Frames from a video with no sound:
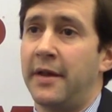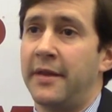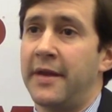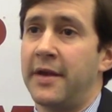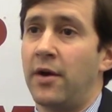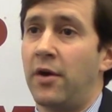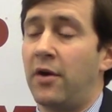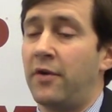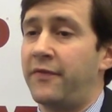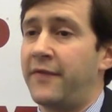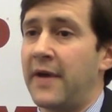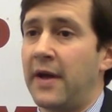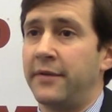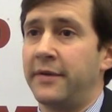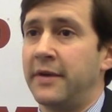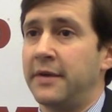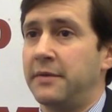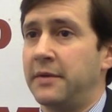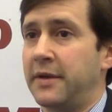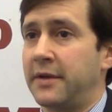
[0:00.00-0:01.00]
they all
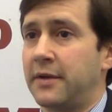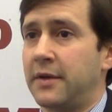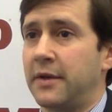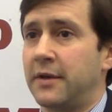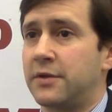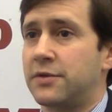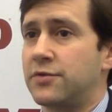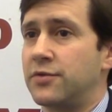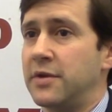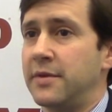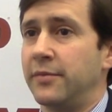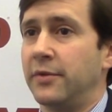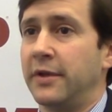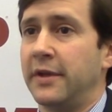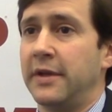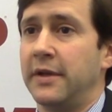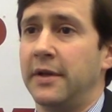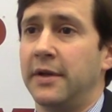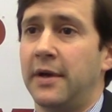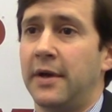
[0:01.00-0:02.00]
found it
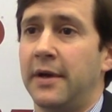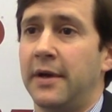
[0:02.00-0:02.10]
extremely